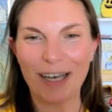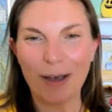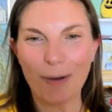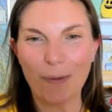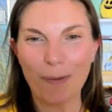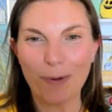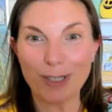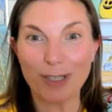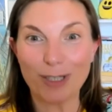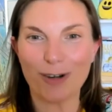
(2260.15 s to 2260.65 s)

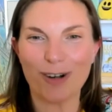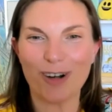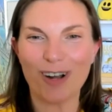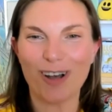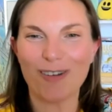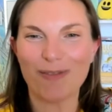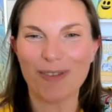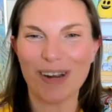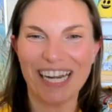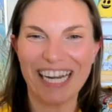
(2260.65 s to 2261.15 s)
What's your
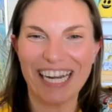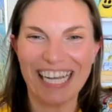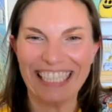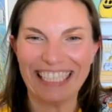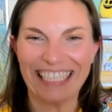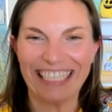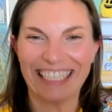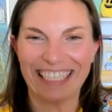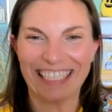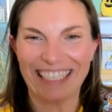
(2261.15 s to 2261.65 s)
love and
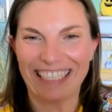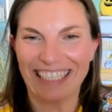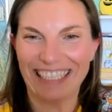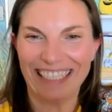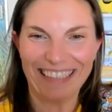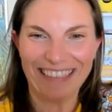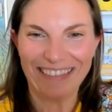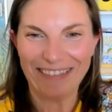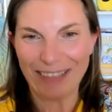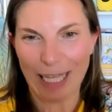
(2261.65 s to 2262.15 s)
hate
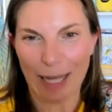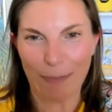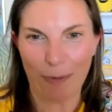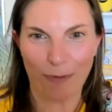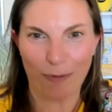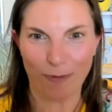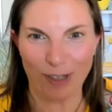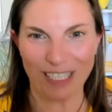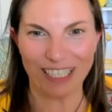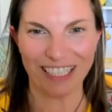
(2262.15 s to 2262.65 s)
type
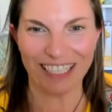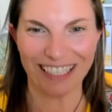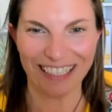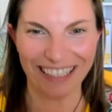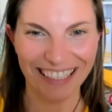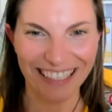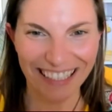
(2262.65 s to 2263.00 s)
of things?